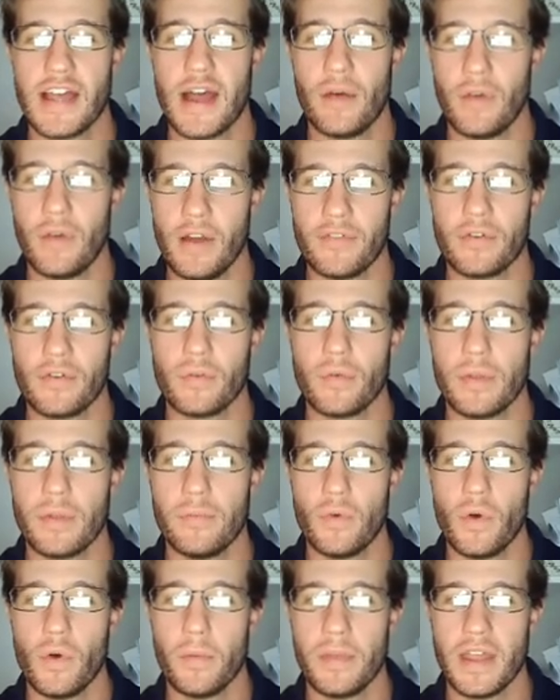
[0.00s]
However, we
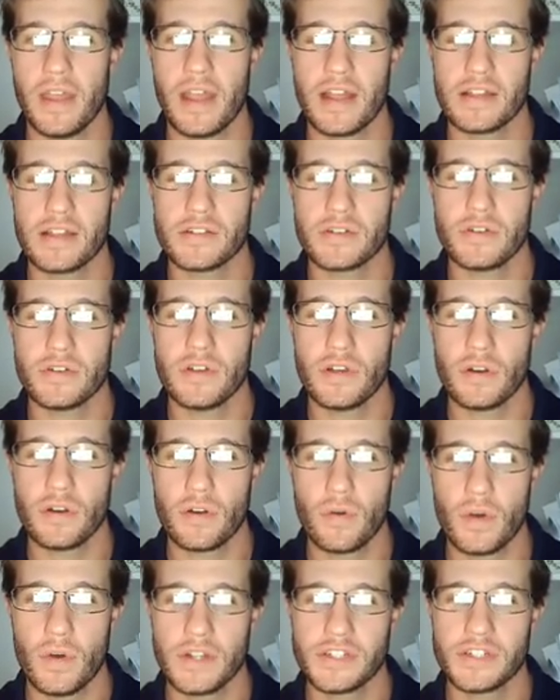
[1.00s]
will be answering your
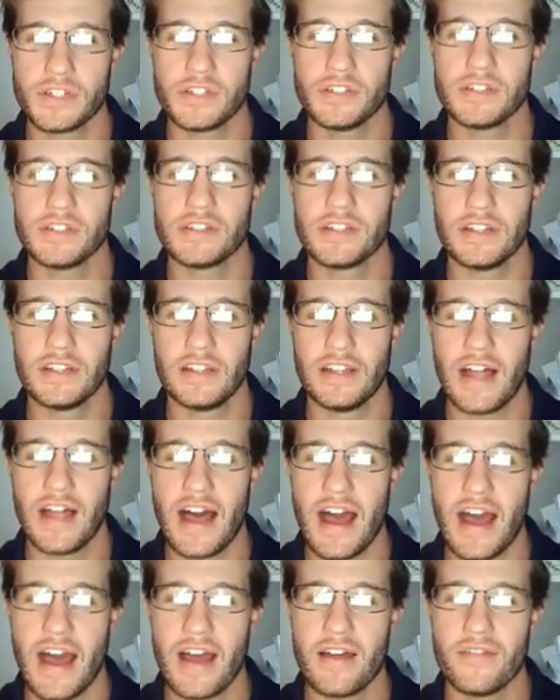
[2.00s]
questions
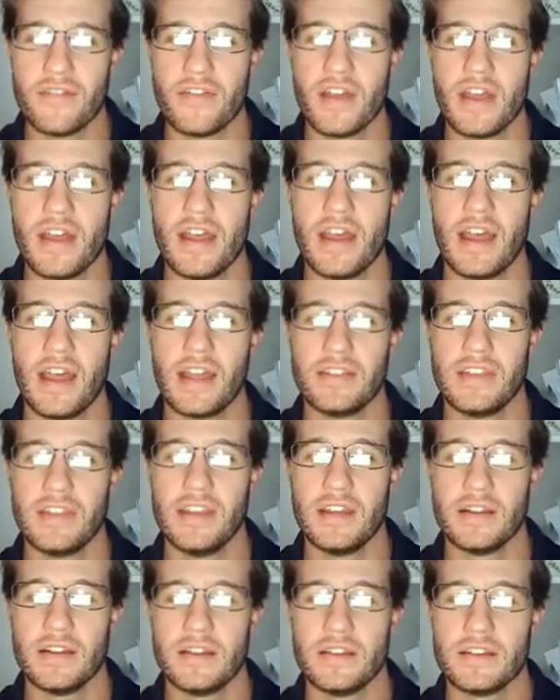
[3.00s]
live at
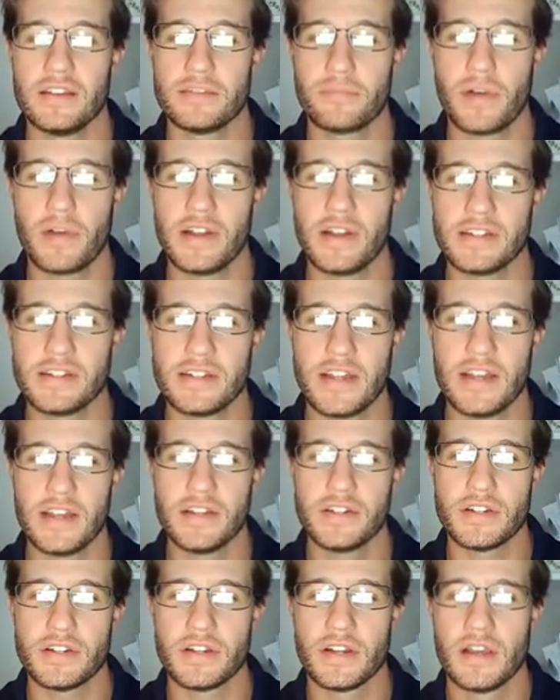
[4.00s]
the end of this
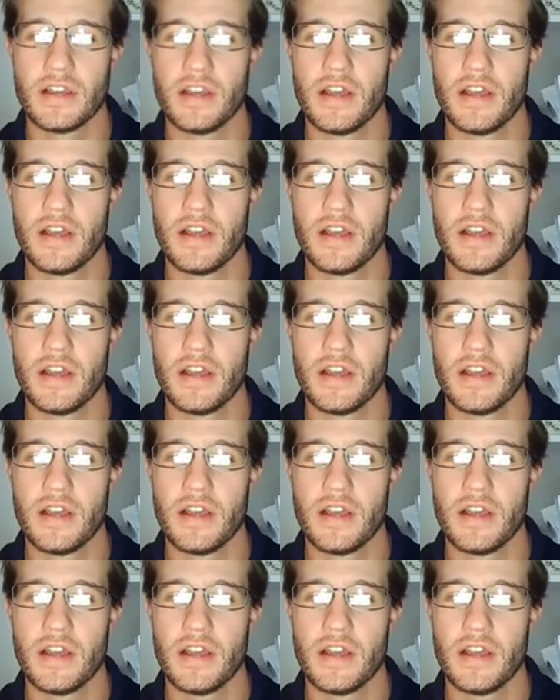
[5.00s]
presentation.